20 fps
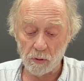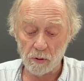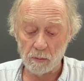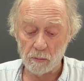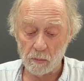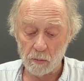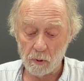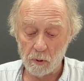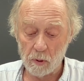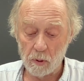
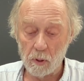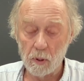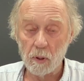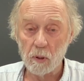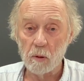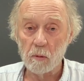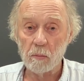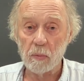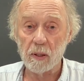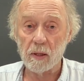them,
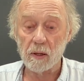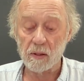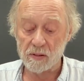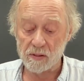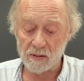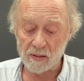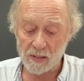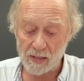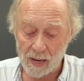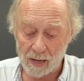
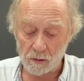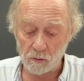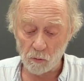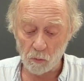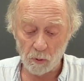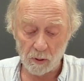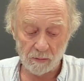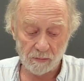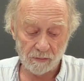because then we